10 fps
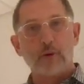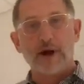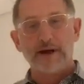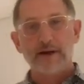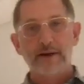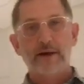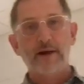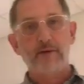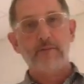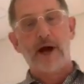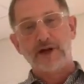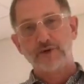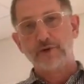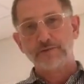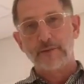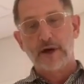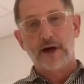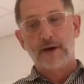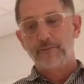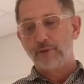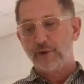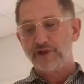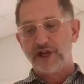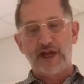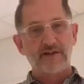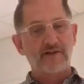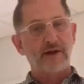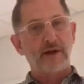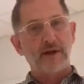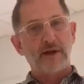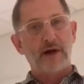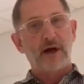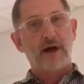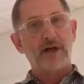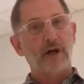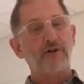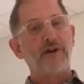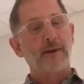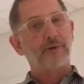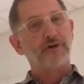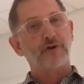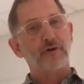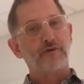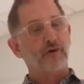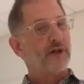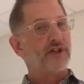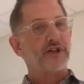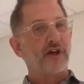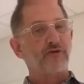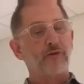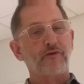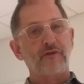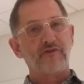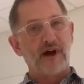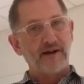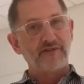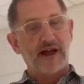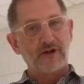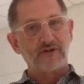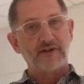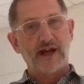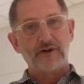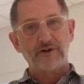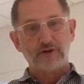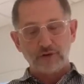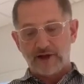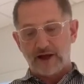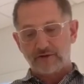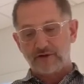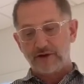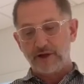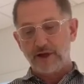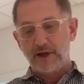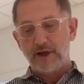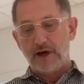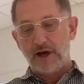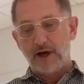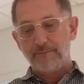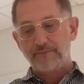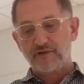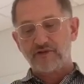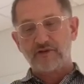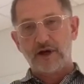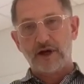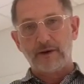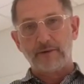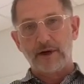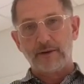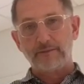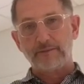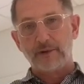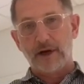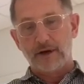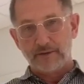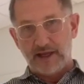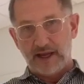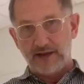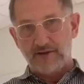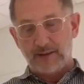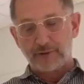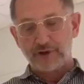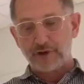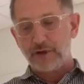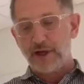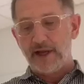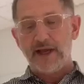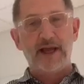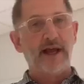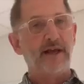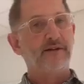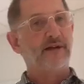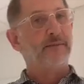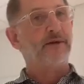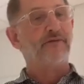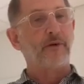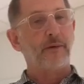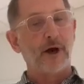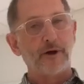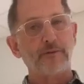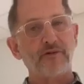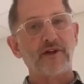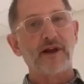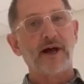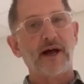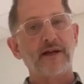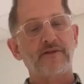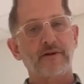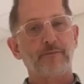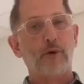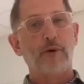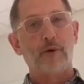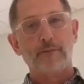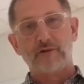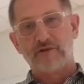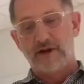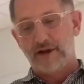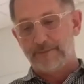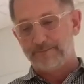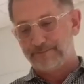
white module, um, which has uh, color temperature, fully adjustable from 5,000 down to 2,000 um, uh, uh, uh, K temperature, and dimming from 100% on to 0.1% on.